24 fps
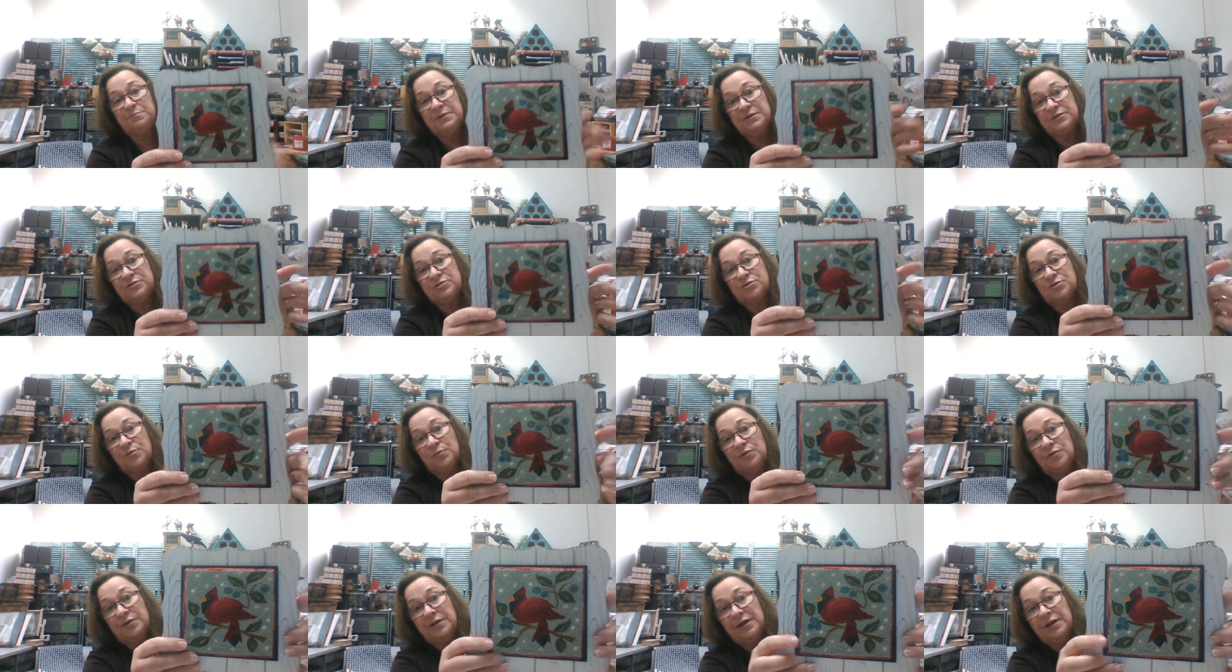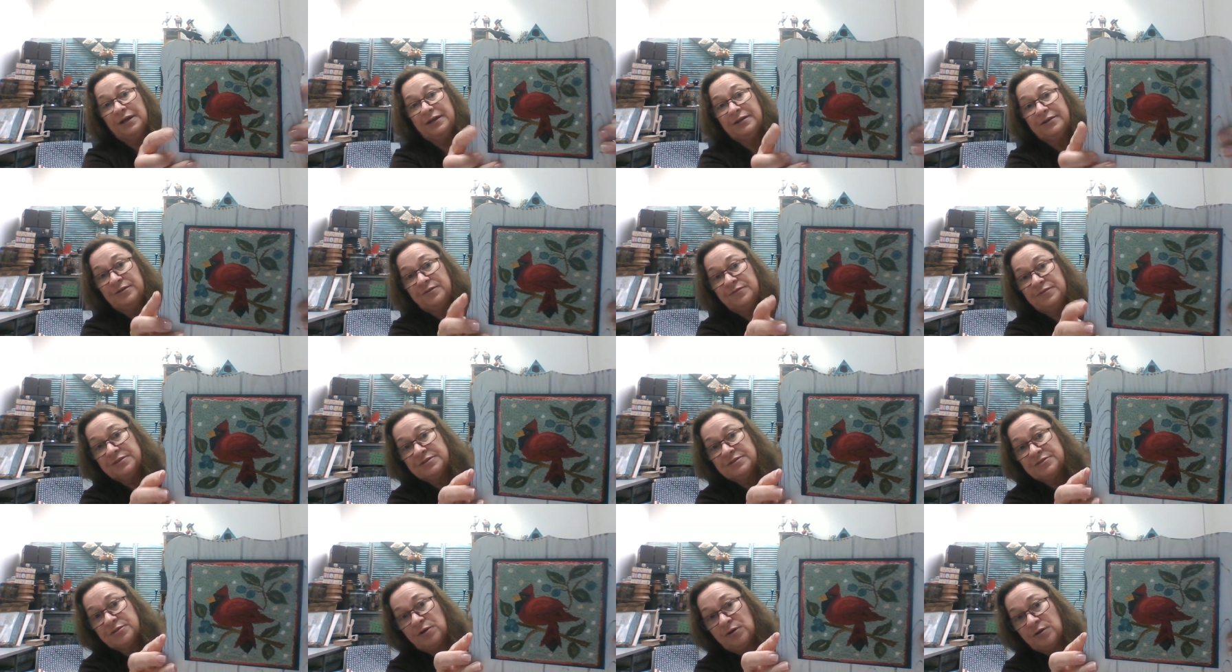picture will not do
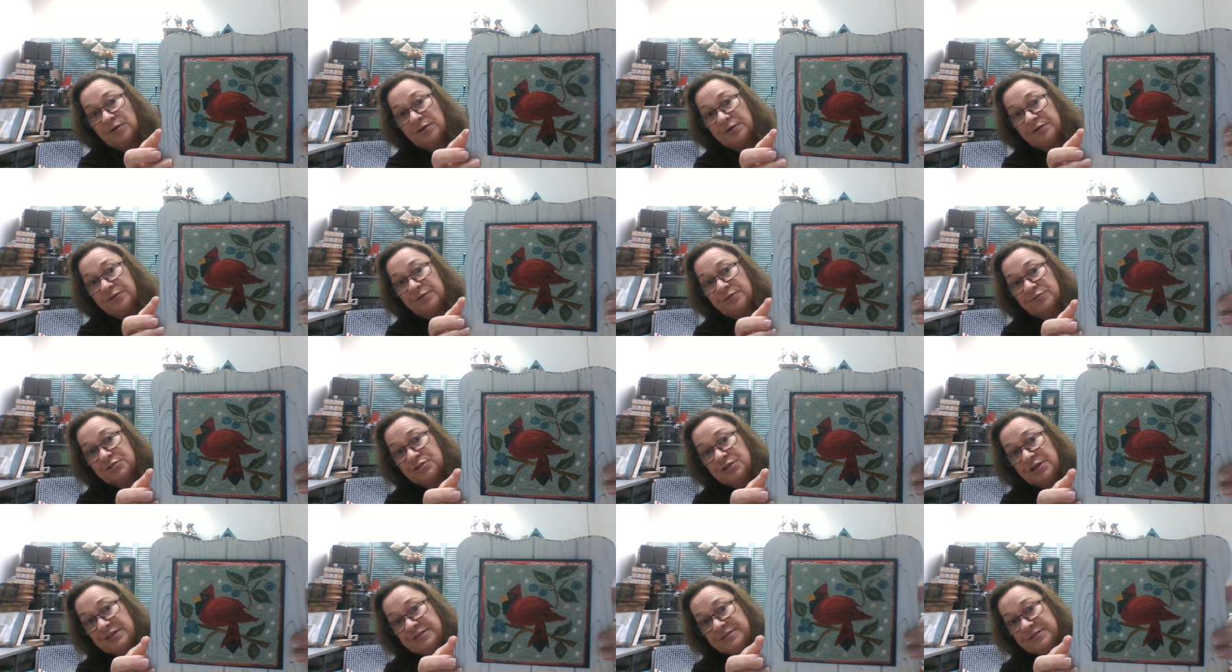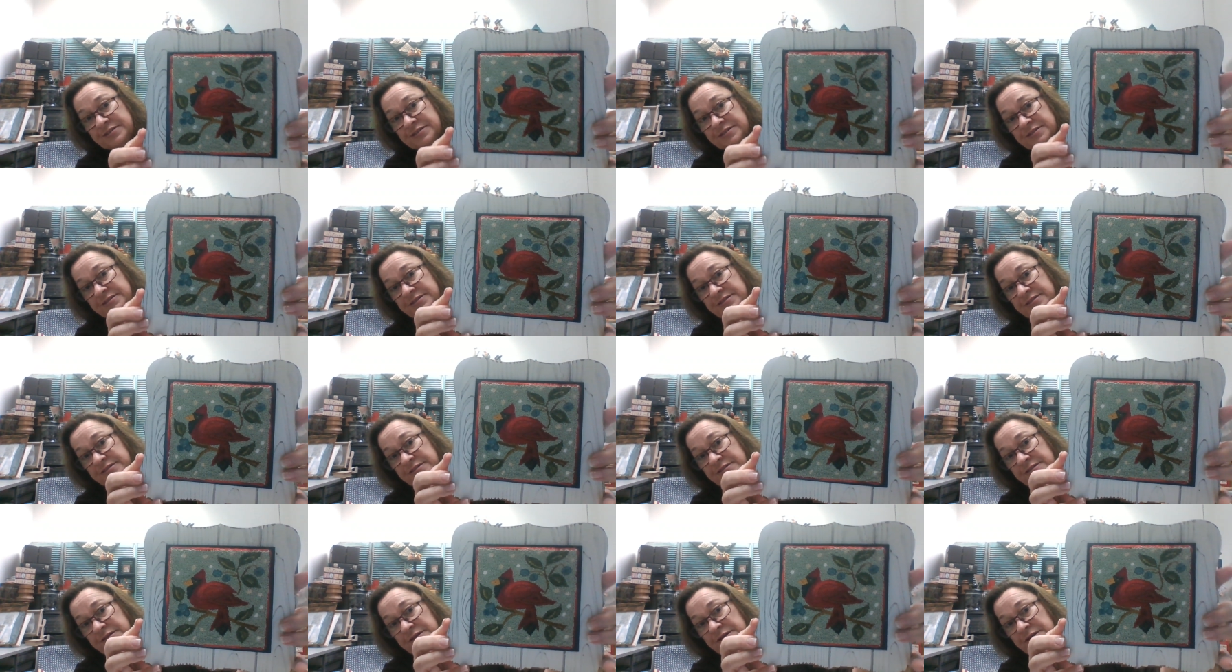this cardinal
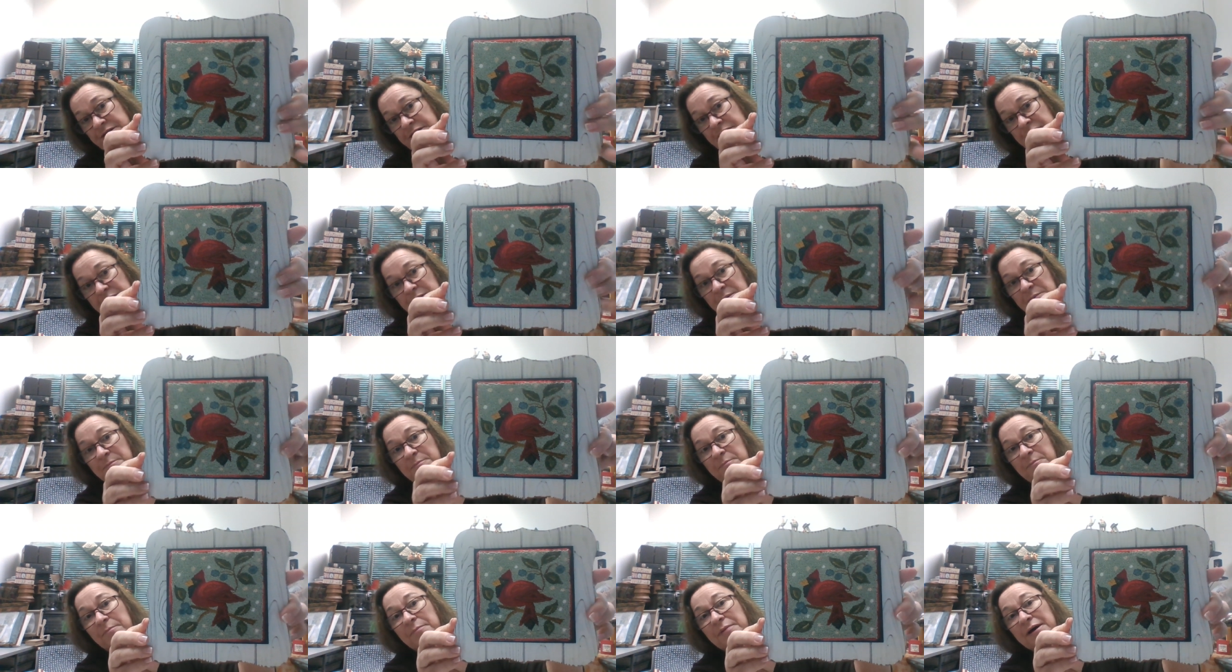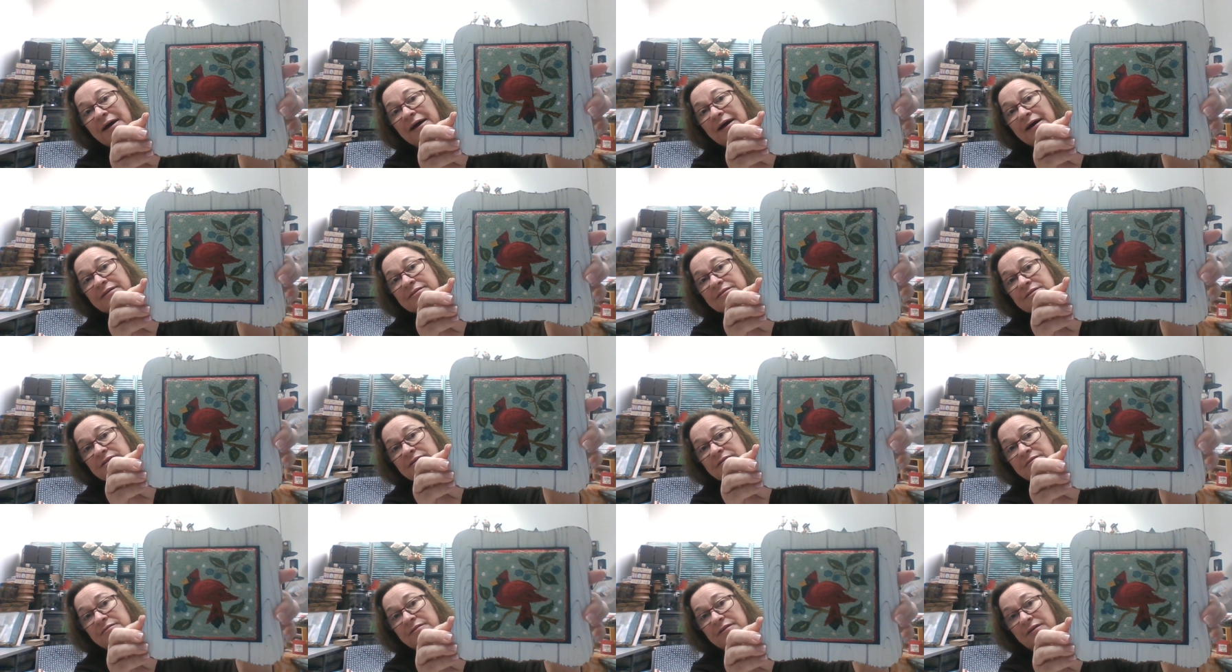justice,
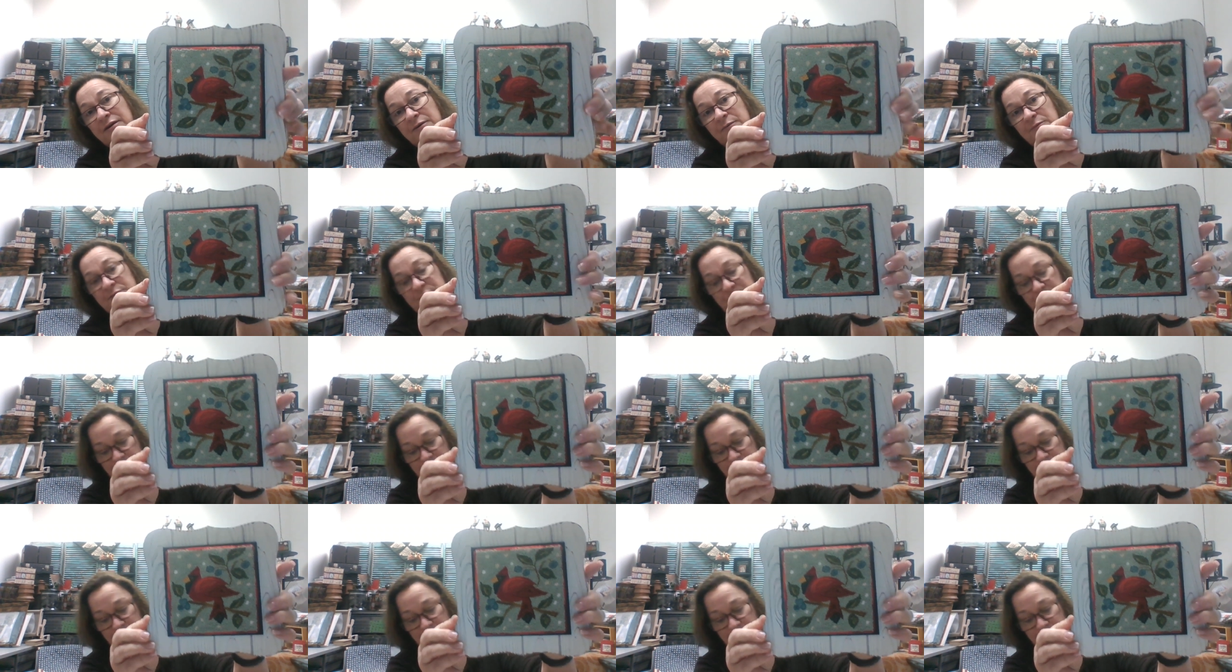but it was